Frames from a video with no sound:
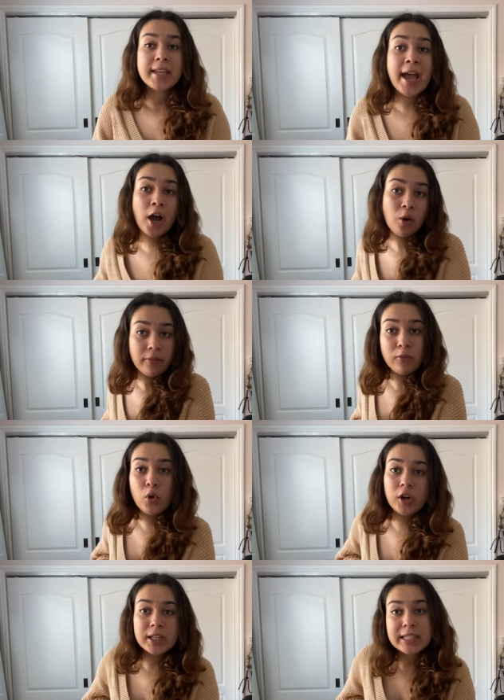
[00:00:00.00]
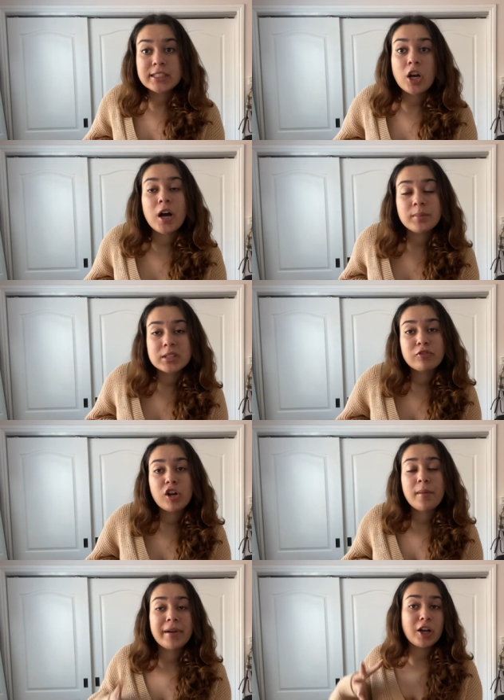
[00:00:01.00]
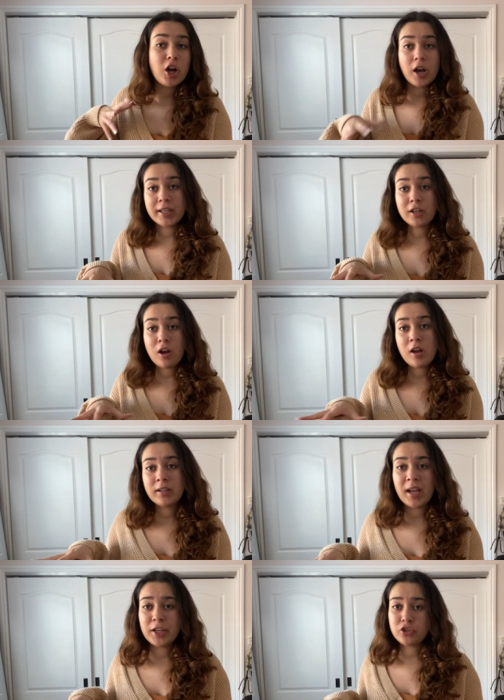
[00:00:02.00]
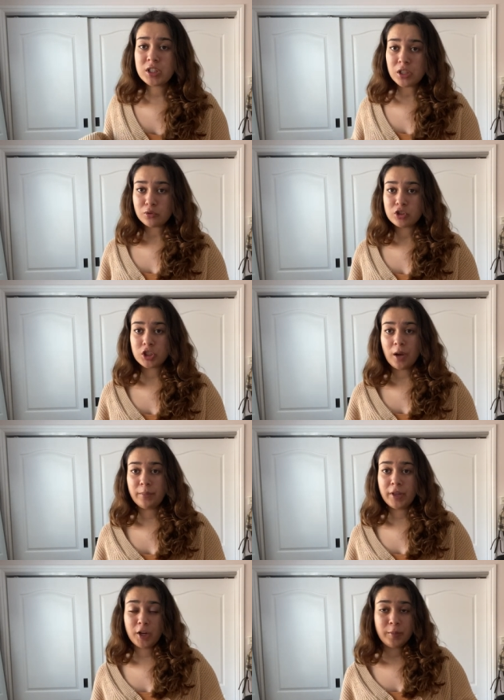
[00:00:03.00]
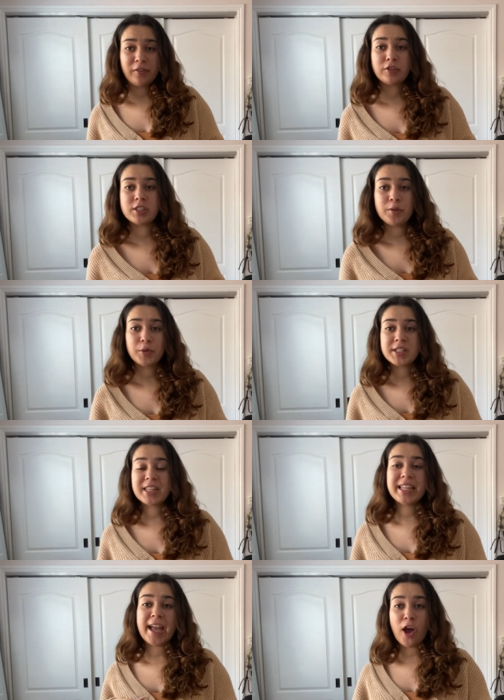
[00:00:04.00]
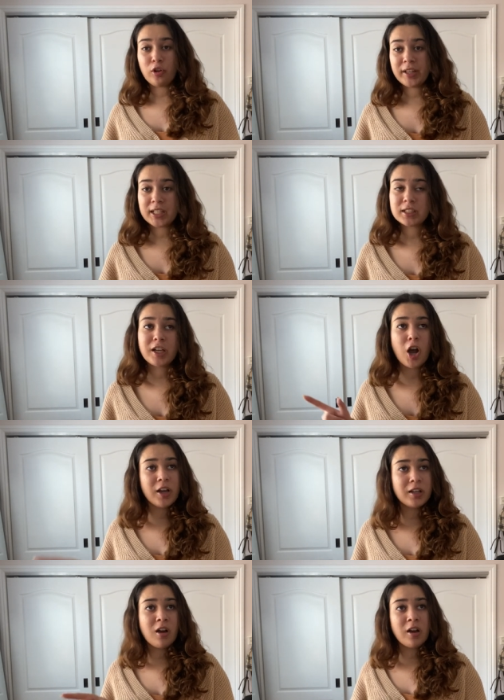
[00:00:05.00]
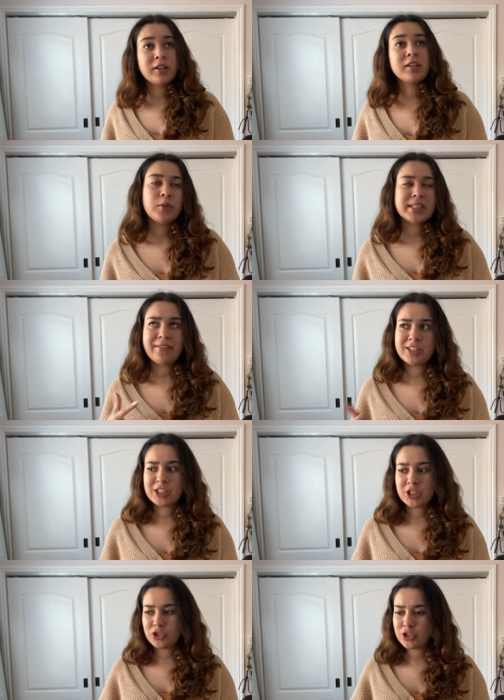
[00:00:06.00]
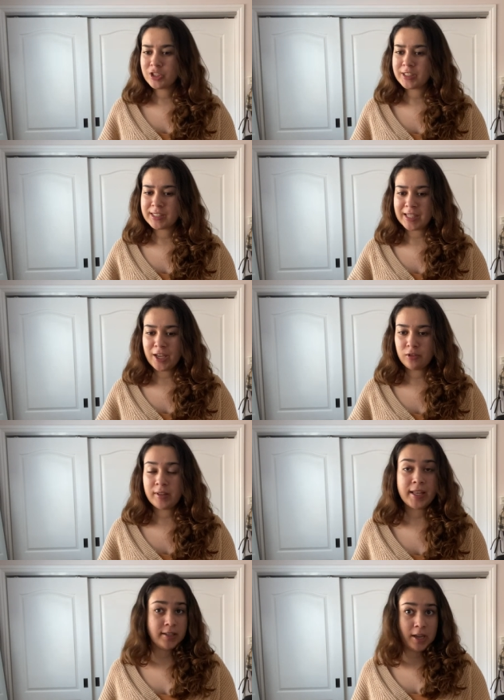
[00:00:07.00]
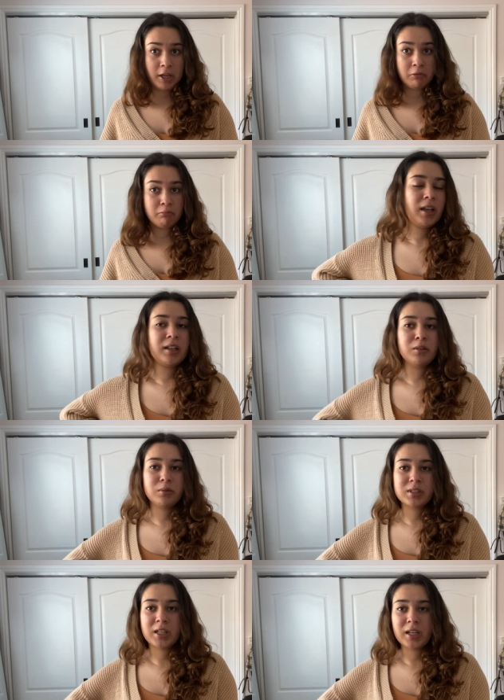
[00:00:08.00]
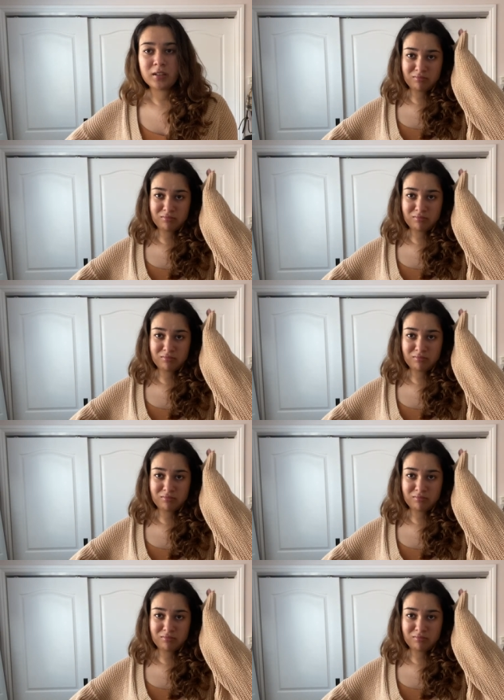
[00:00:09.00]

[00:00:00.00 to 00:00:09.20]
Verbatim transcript: Now for the tops from Cotton On. I usually don't shop there, but for some reason the outlet Cotton On was having such a good sale that day. And it was like